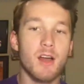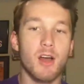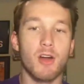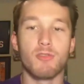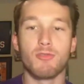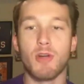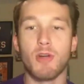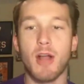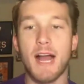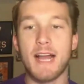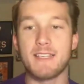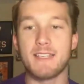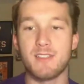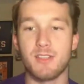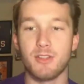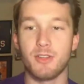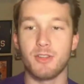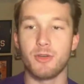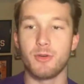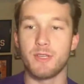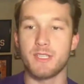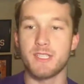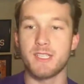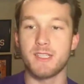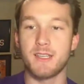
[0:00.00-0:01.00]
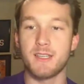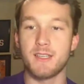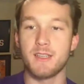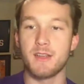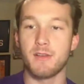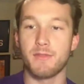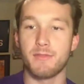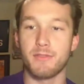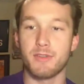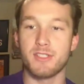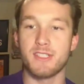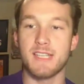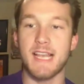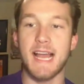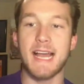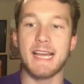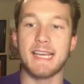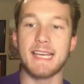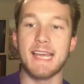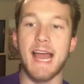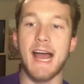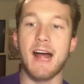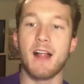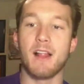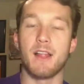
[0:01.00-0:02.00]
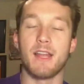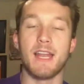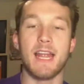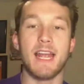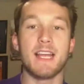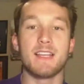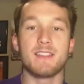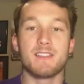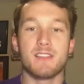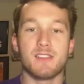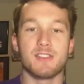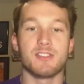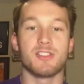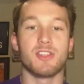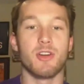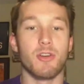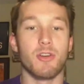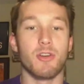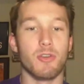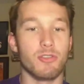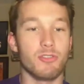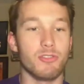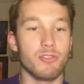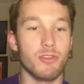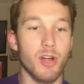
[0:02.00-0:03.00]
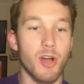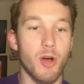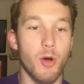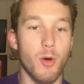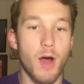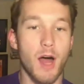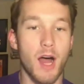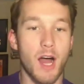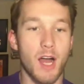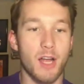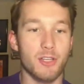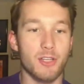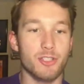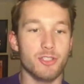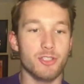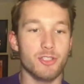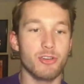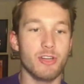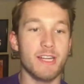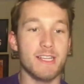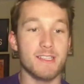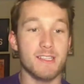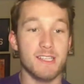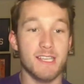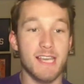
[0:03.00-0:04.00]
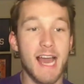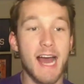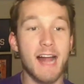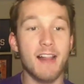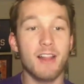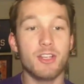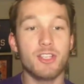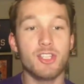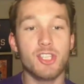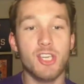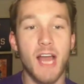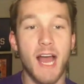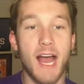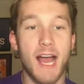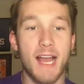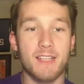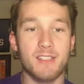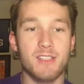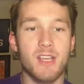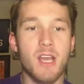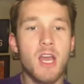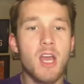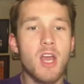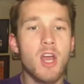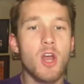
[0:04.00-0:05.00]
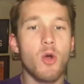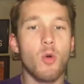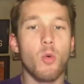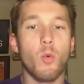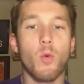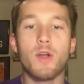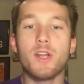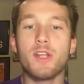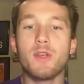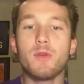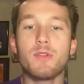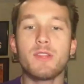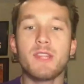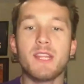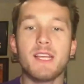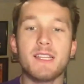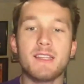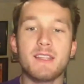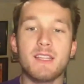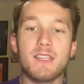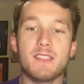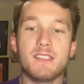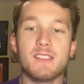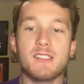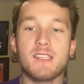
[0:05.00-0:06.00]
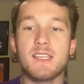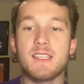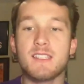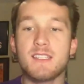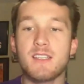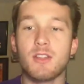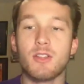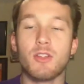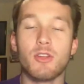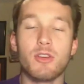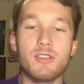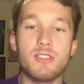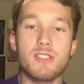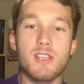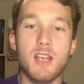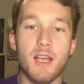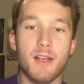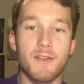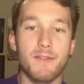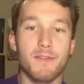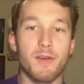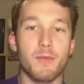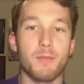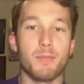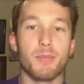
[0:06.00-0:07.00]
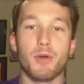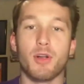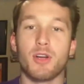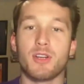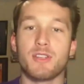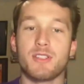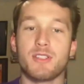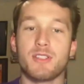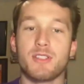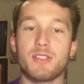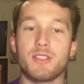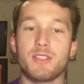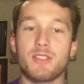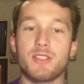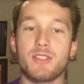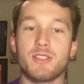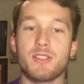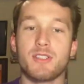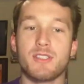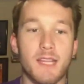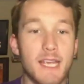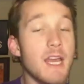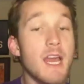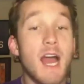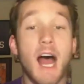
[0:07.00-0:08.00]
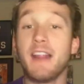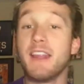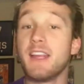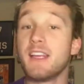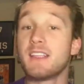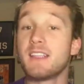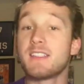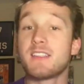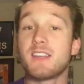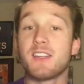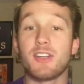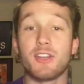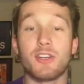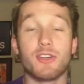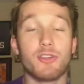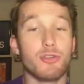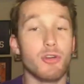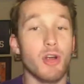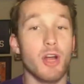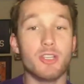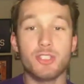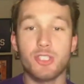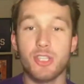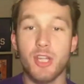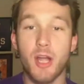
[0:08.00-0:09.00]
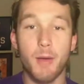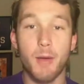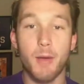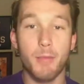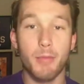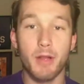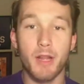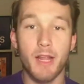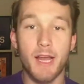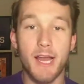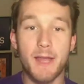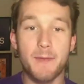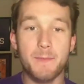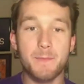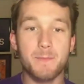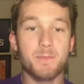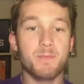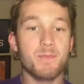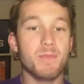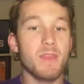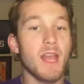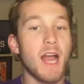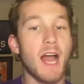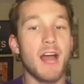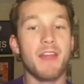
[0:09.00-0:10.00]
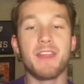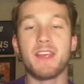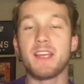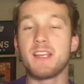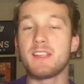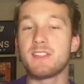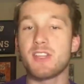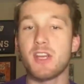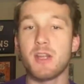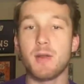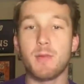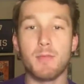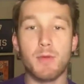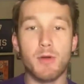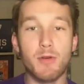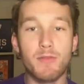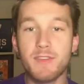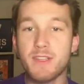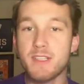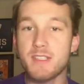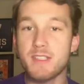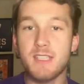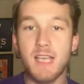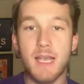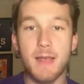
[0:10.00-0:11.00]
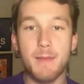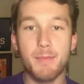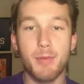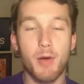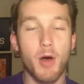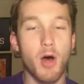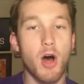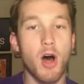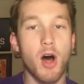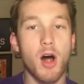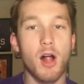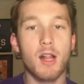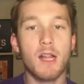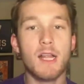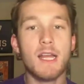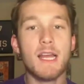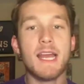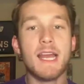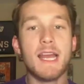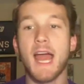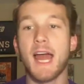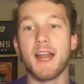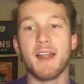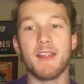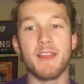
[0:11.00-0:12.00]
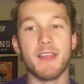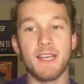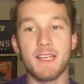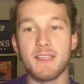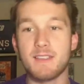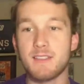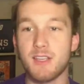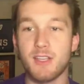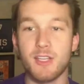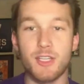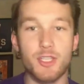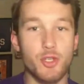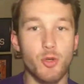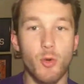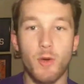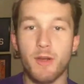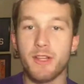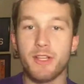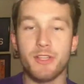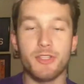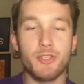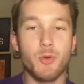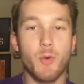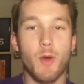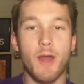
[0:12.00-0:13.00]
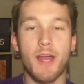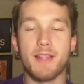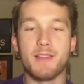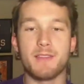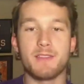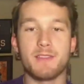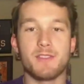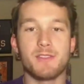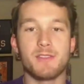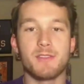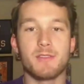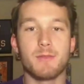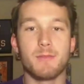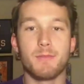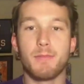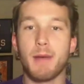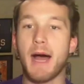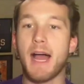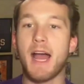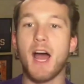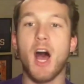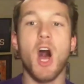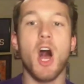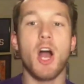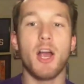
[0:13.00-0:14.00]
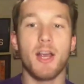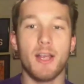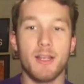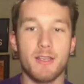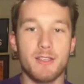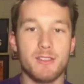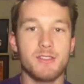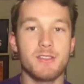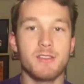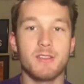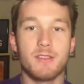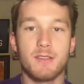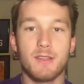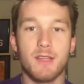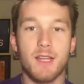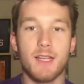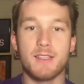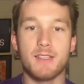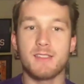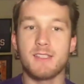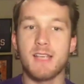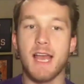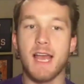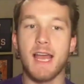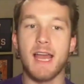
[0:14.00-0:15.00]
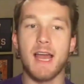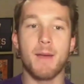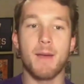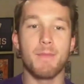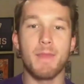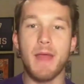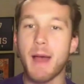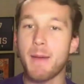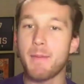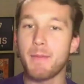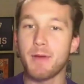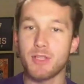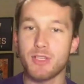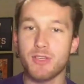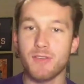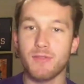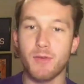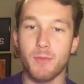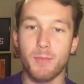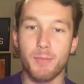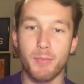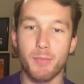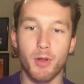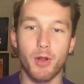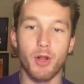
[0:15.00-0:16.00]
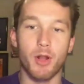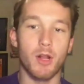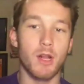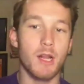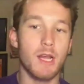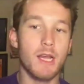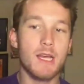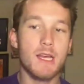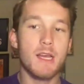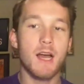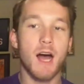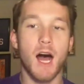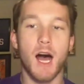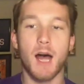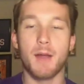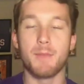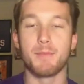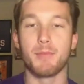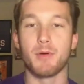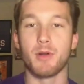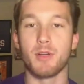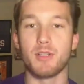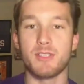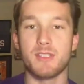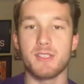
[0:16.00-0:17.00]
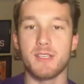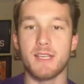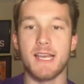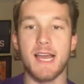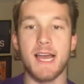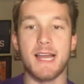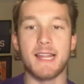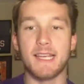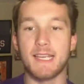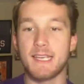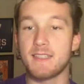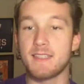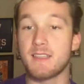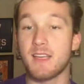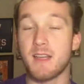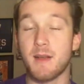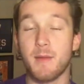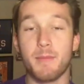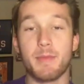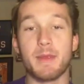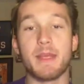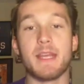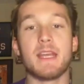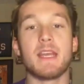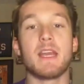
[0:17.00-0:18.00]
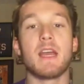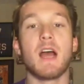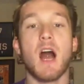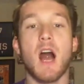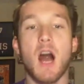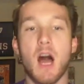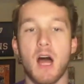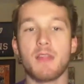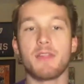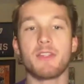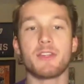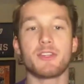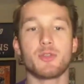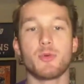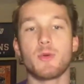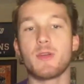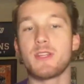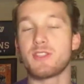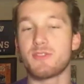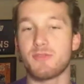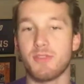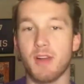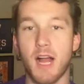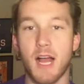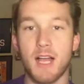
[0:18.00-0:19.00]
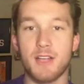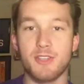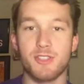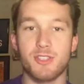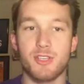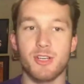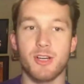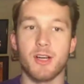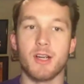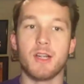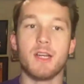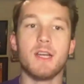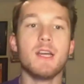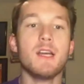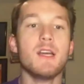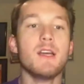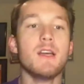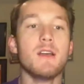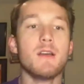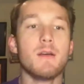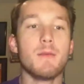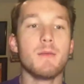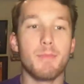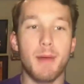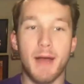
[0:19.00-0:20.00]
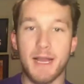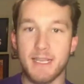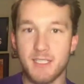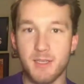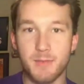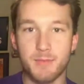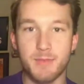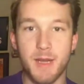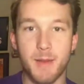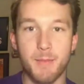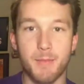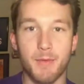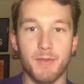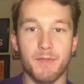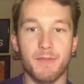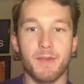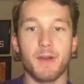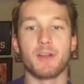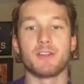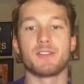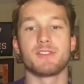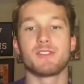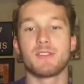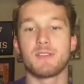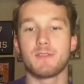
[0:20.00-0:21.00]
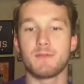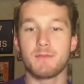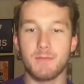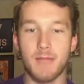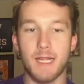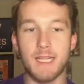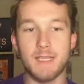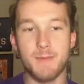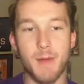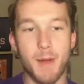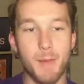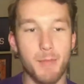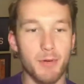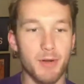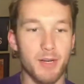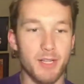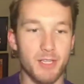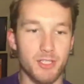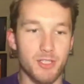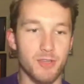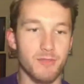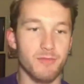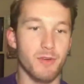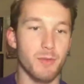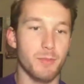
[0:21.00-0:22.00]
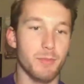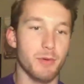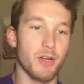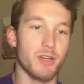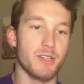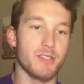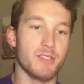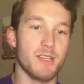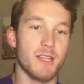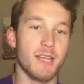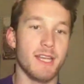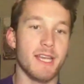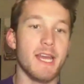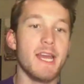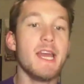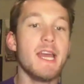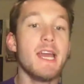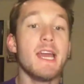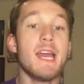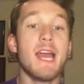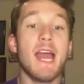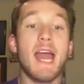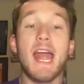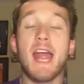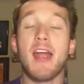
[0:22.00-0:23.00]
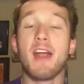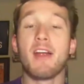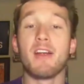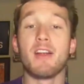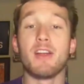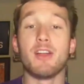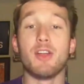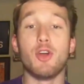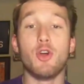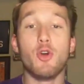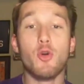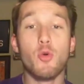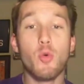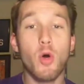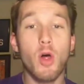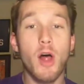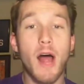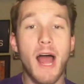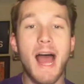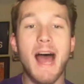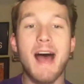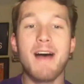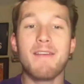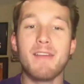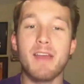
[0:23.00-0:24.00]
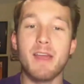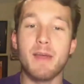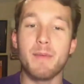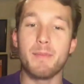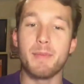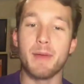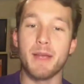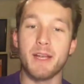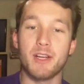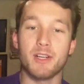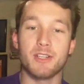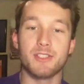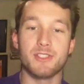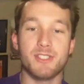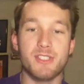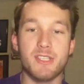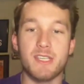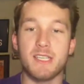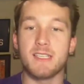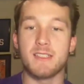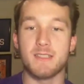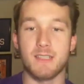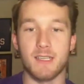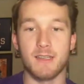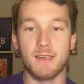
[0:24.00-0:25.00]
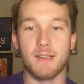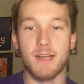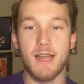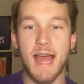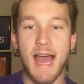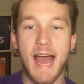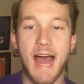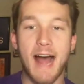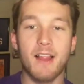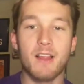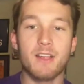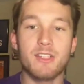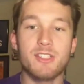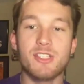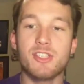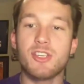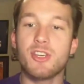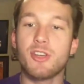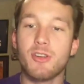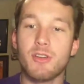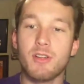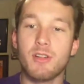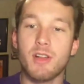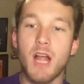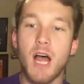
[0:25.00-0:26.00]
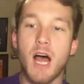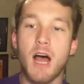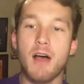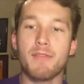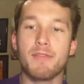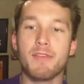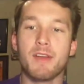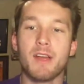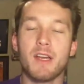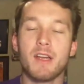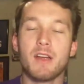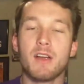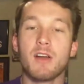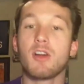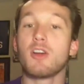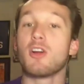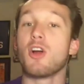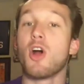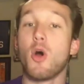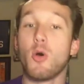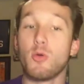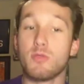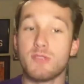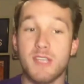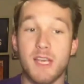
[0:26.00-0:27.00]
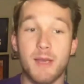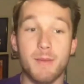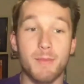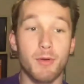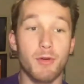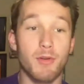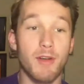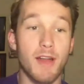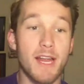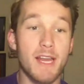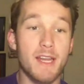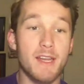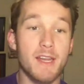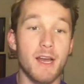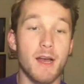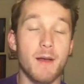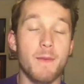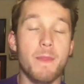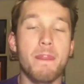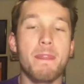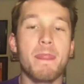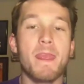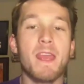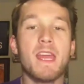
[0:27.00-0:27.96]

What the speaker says: Arraez and Lewis in a deal for Zac Gallen. Aces don't grow on trees. Galachize, what do you think this season looks like for Brooks Lee? I think he's going to crush Double A. I think he's going to move to St. Paul. And I think he's going to join the Twins by August, let's say. I'm that much of a bull on Brooks Lee. I he's going to be on the Twins roster by September 1st. That's my prediction for Brooks Lee. Aaron, who will have a bigger season, Alex Kirilloff or Jose Miranda?